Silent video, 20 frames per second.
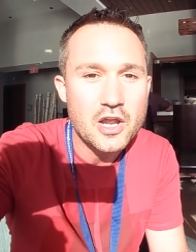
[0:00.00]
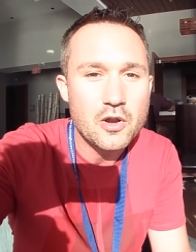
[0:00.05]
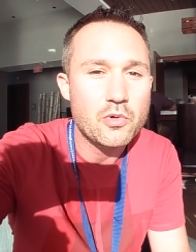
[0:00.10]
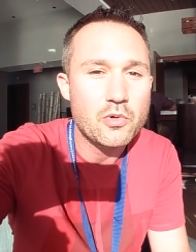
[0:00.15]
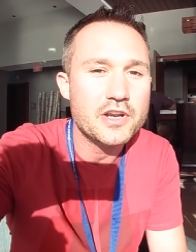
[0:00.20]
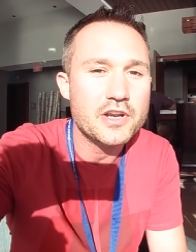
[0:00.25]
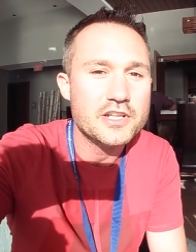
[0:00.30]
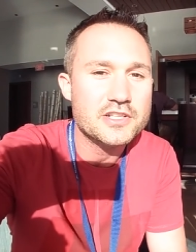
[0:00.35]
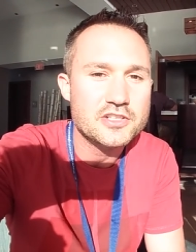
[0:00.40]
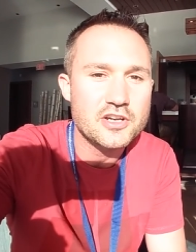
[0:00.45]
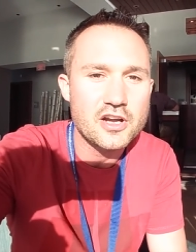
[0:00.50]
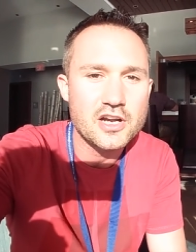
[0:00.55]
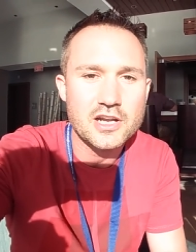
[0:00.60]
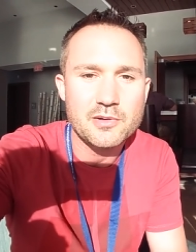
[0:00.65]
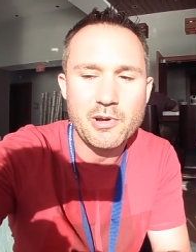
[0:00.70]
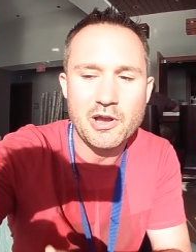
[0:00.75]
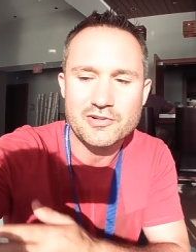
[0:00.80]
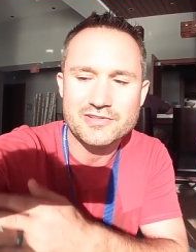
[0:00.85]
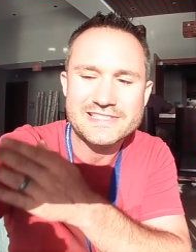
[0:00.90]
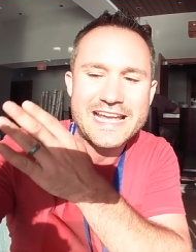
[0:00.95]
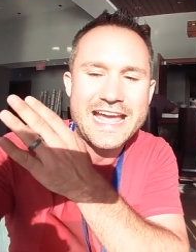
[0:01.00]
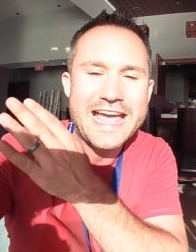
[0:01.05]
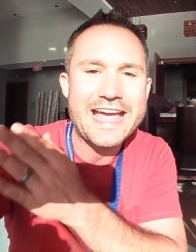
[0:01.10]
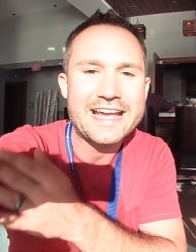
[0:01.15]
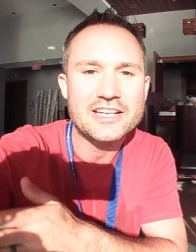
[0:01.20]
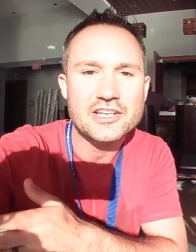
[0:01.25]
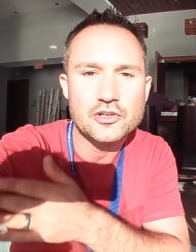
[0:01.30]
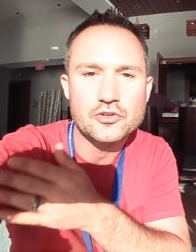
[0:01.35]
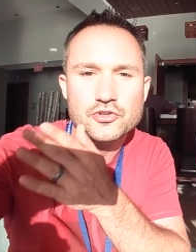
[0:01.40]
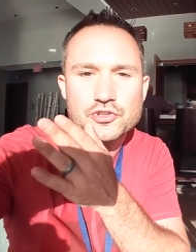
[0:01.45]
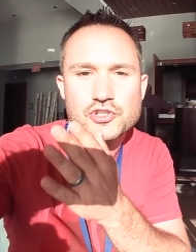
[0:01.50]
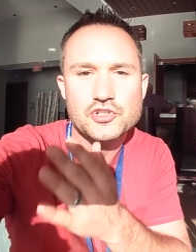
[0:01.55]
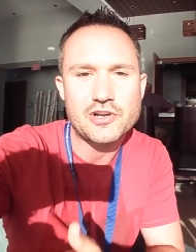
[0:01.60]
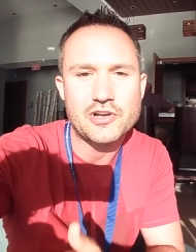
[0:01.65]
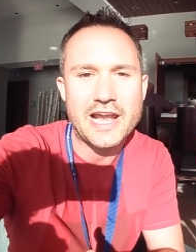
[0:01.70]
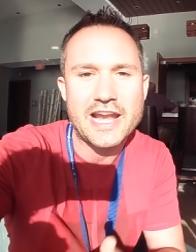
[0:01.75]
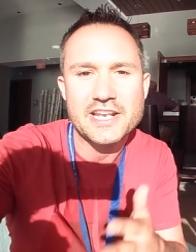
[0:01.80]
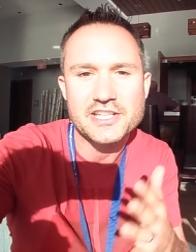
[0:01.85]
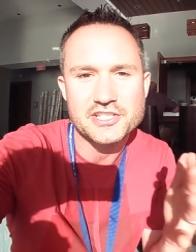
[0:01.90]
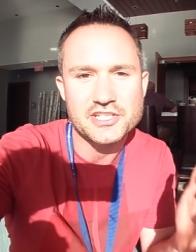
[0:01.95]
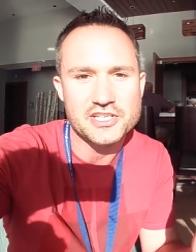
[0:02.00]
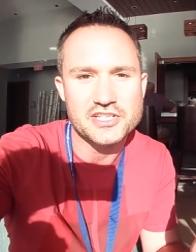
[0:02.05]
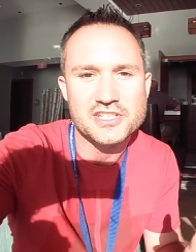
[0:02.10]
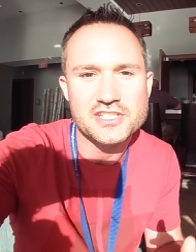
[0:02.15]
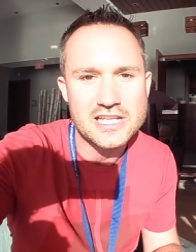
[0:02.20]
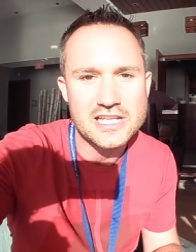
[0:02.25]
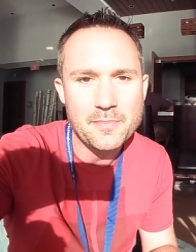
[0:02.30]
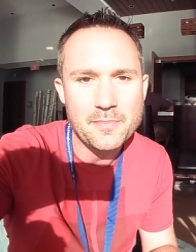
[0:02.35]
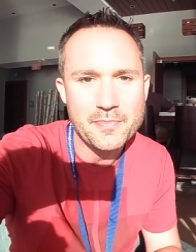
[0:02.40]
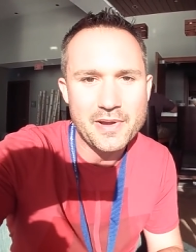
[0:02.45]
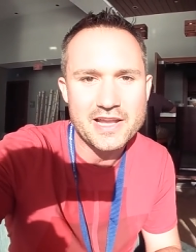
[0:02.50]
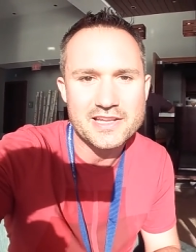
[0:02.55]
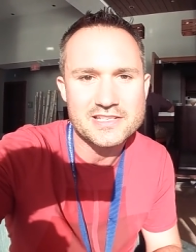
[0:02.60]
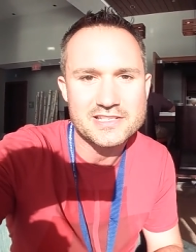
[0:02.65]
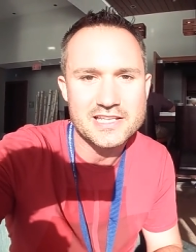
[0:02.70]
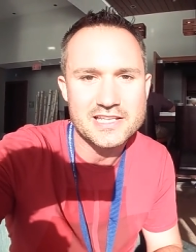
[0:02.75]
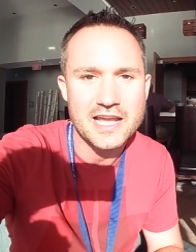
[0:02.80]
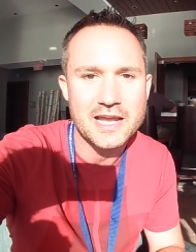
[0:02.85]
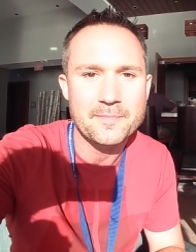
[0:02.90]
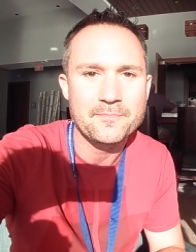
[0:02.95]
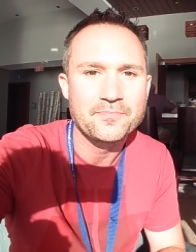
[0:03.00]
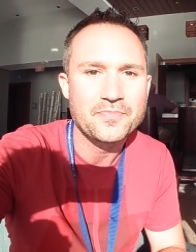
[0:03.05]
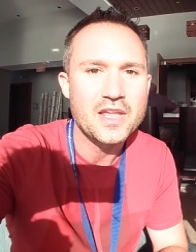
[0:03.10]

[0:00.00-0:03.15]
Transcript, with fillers: we're going to talk about tactical strategies, step by step,